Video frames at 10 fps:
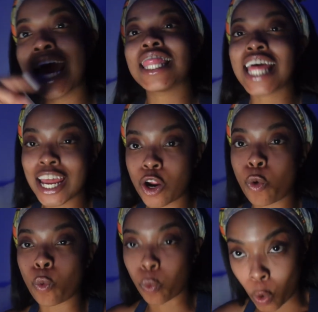that
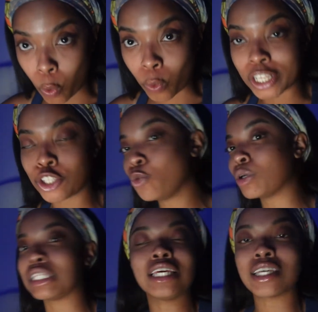role. And you
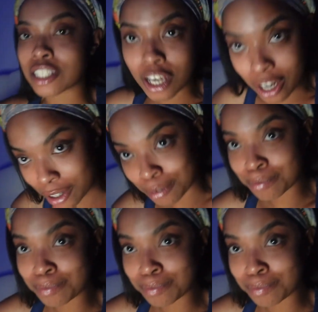would think it's her.